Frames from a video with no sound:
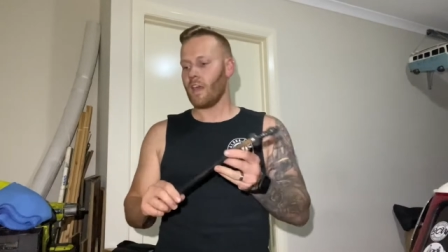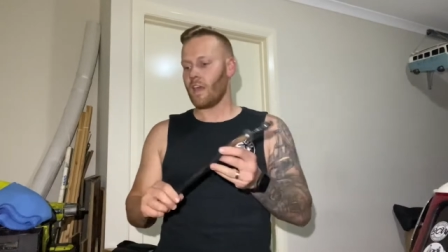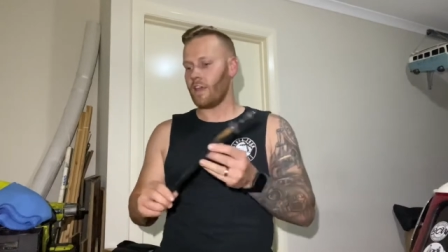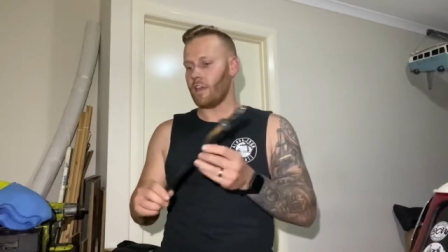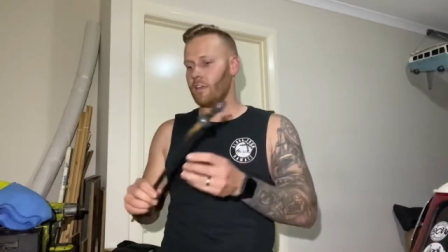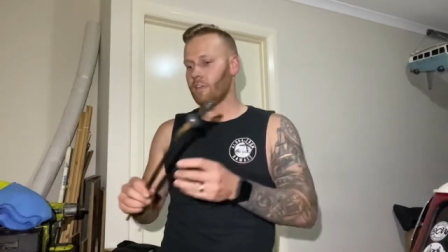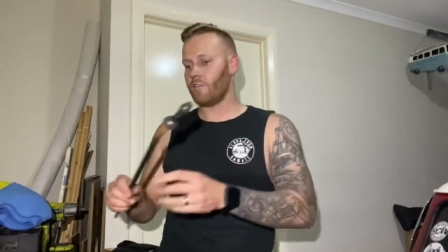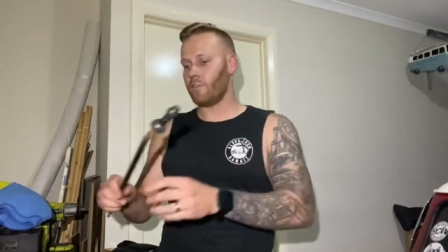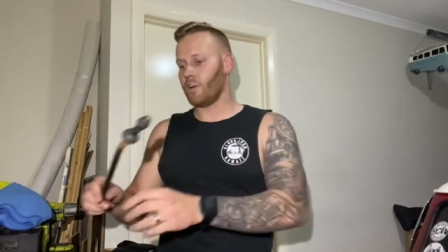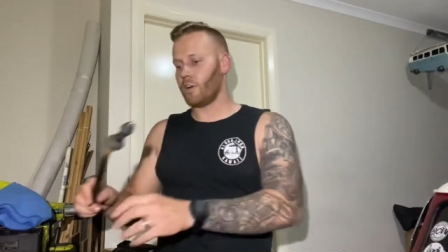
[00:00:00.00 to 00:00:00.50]

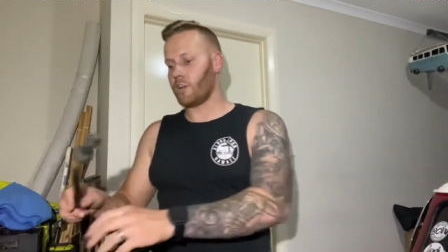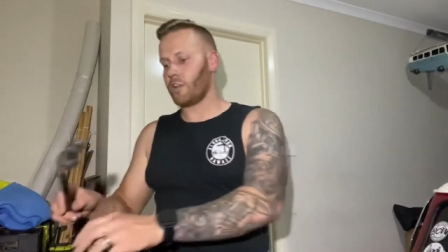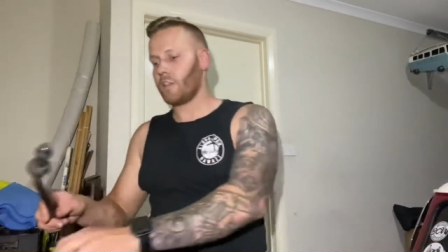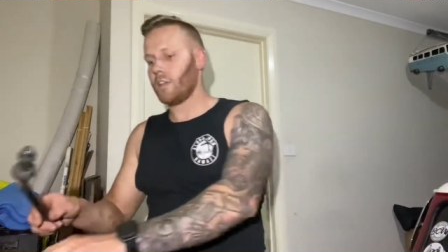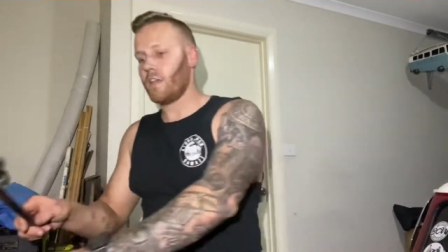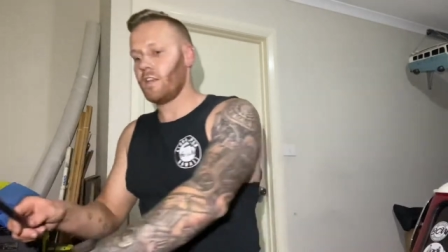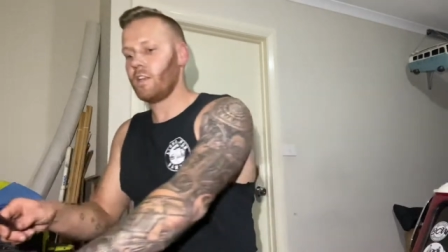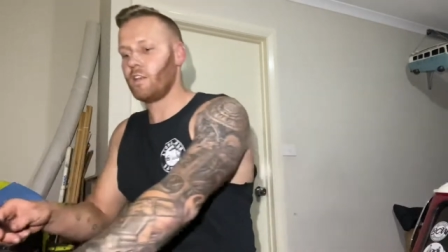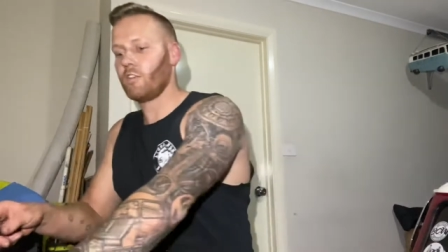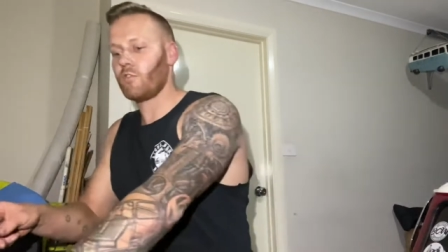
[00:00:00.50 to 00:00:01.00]
If I
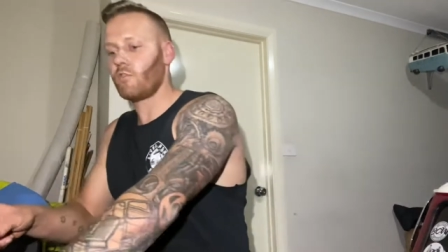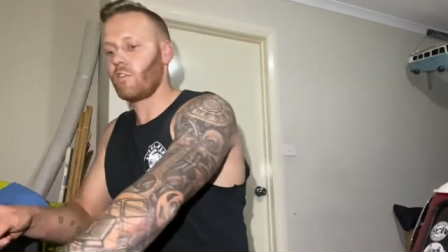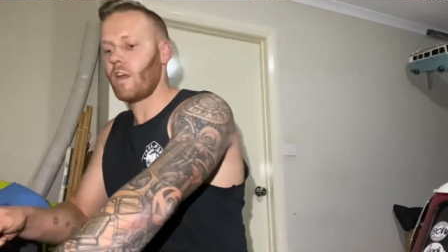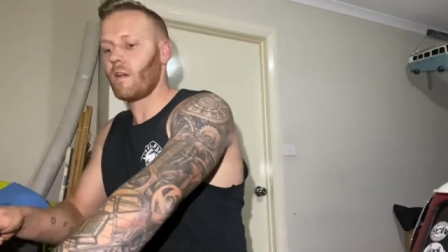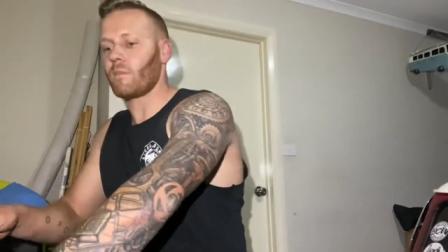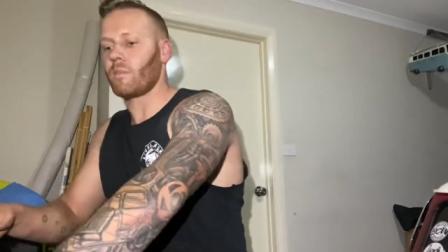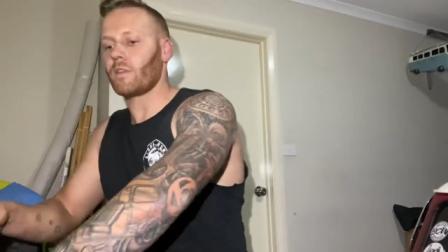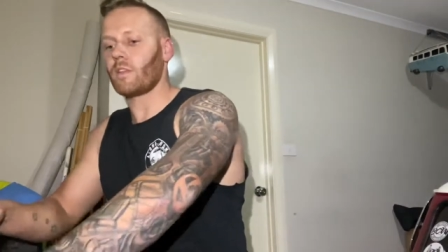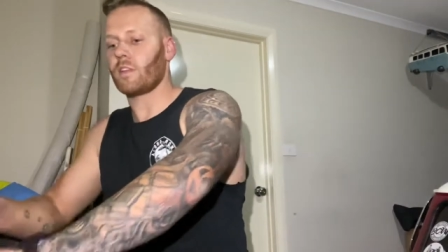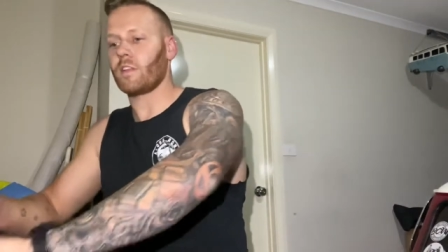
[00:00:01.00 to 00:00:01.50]
then
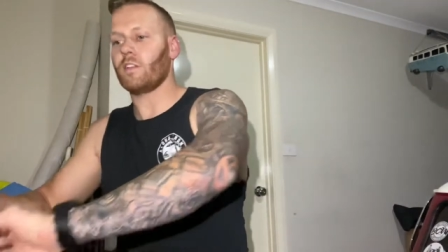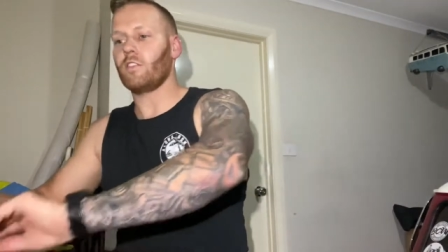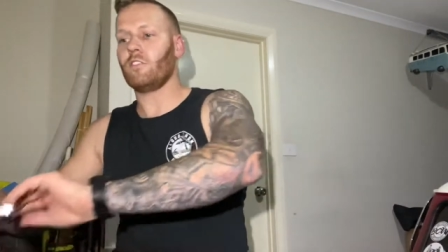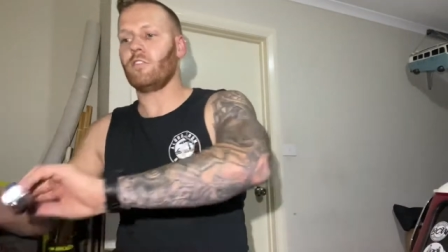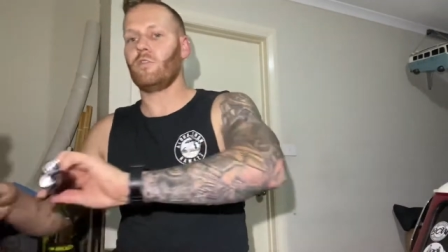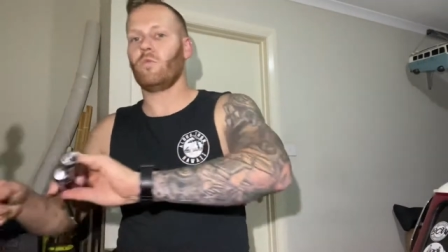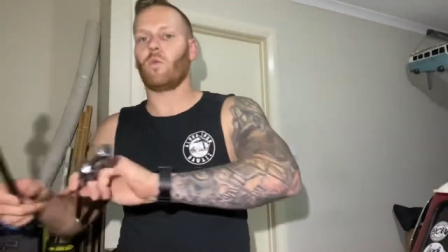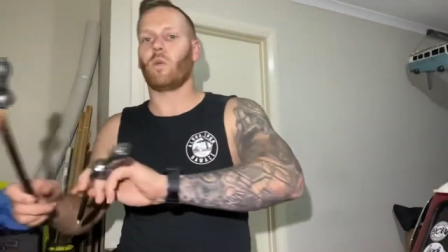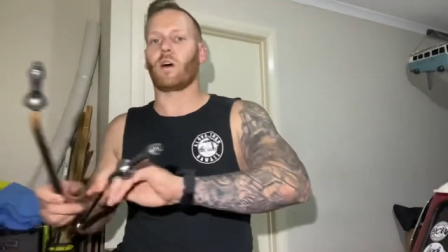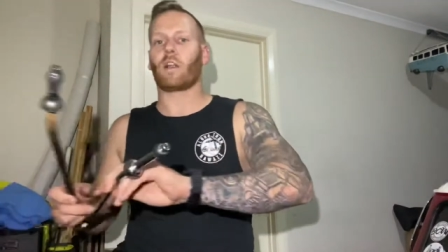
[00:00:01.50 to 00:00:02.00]
grab the
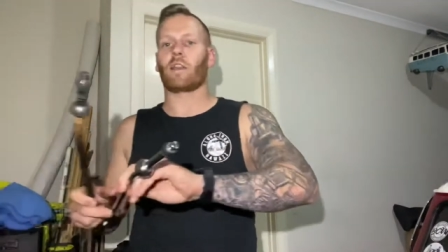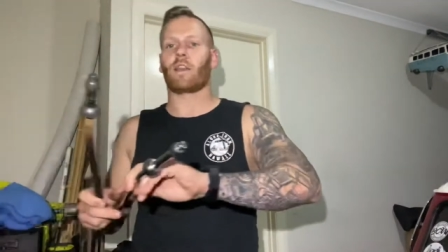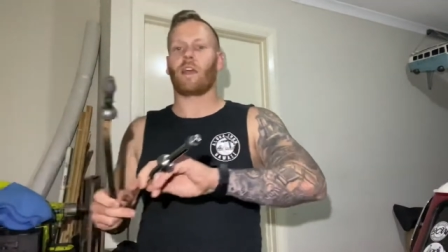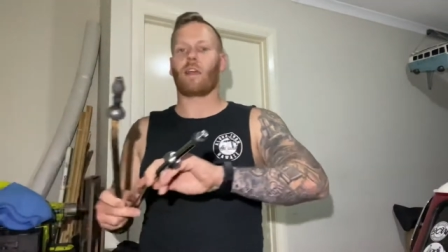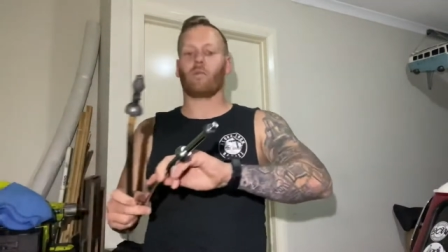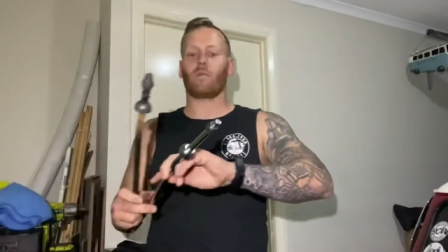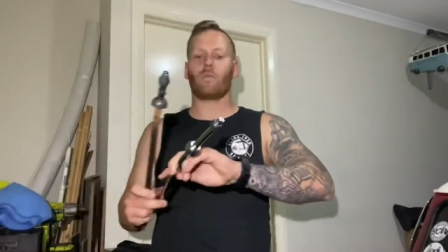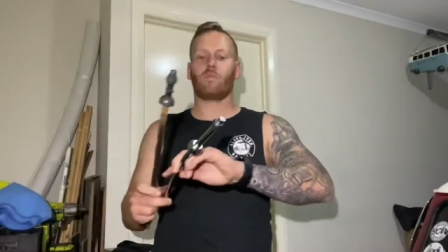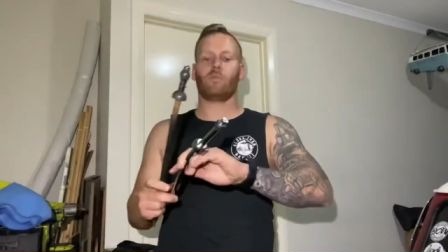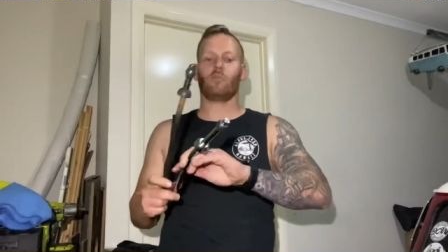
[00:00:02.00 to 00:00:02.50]
new one
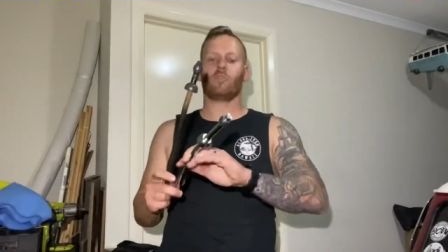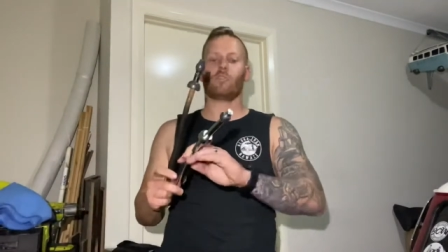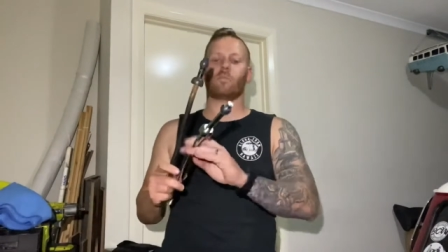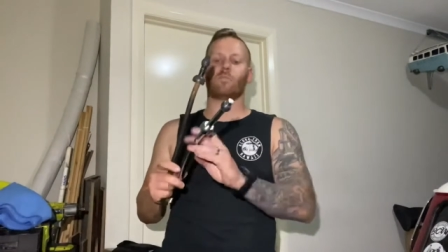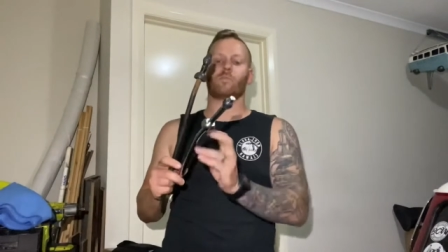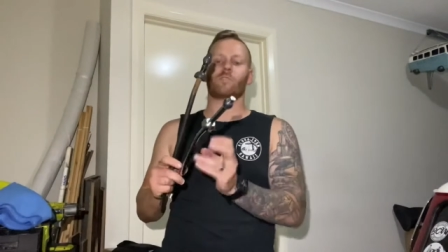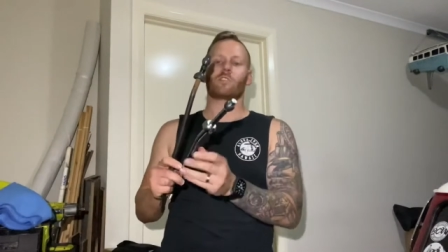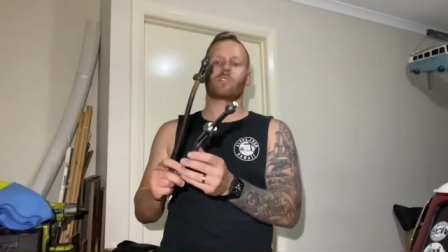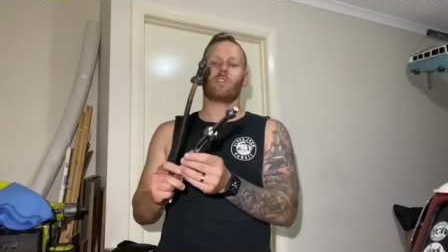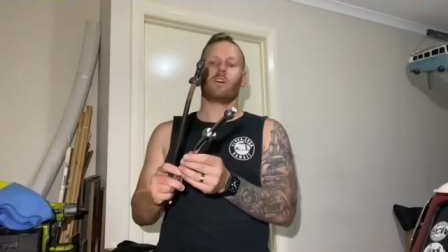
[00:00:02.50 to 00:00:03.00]
and we put
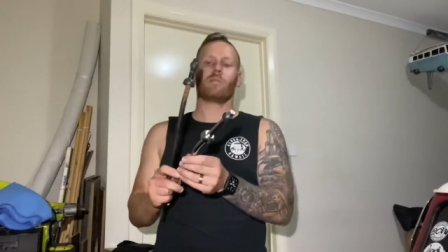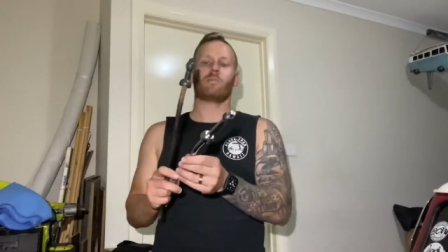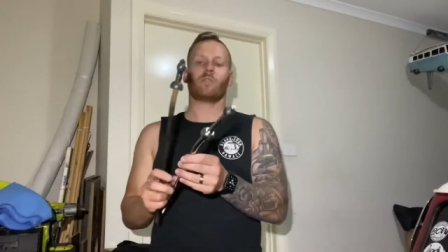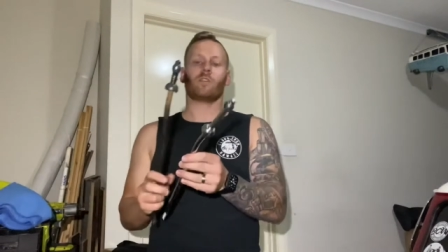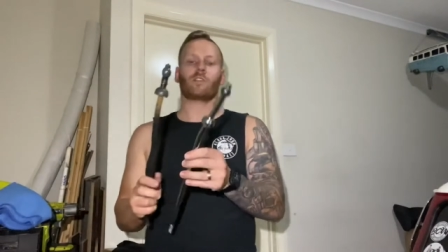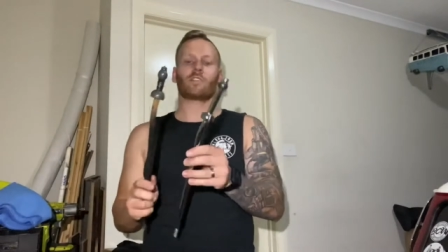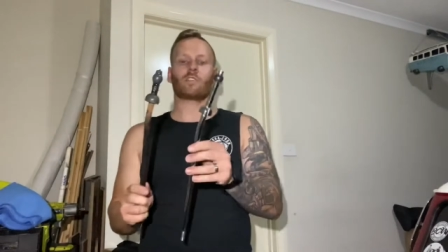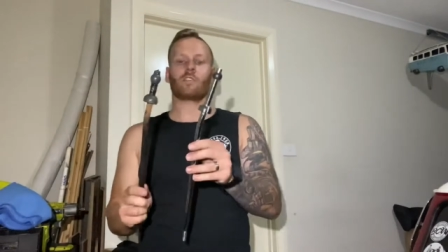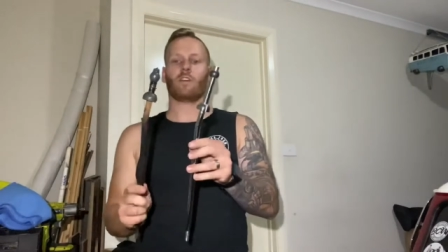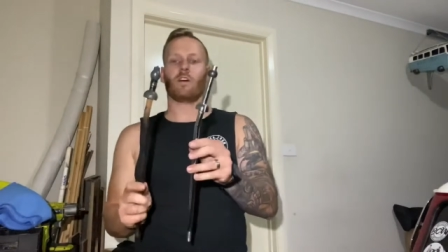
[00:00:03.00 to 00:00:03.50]
them side by
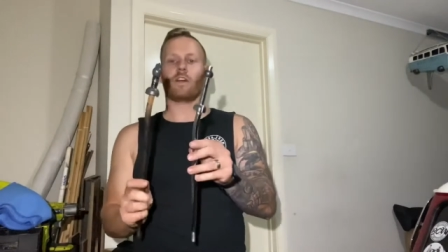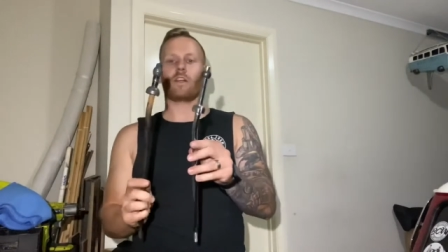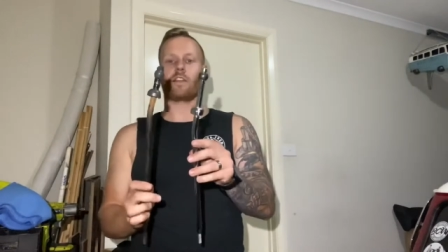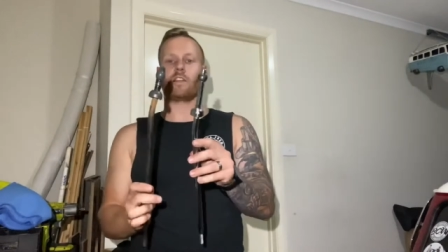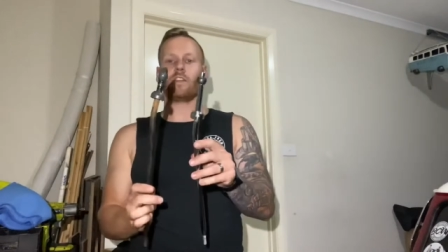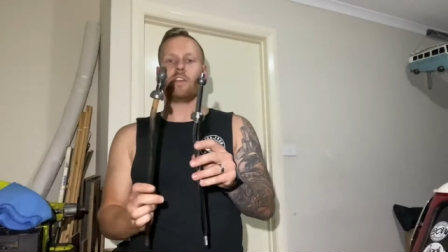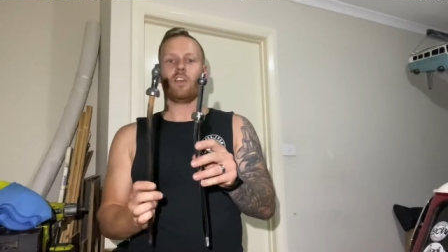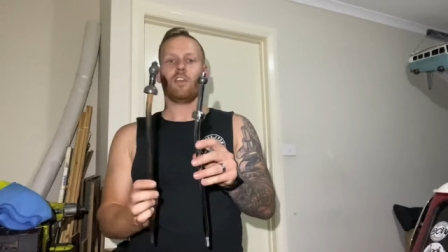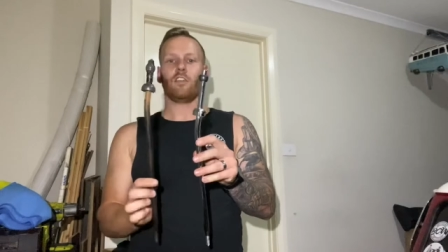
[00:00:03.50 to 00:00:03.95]
side,